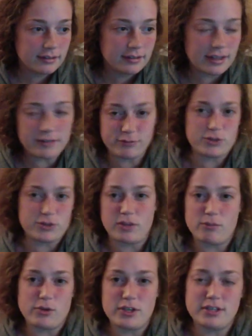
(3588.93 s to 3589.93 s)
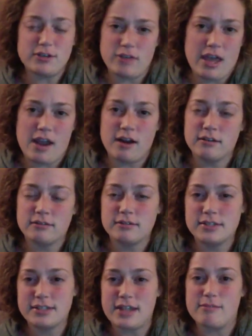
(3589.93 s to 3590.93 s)
If for some reason you're there,
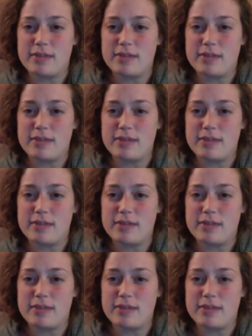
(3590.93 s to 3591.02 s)
stop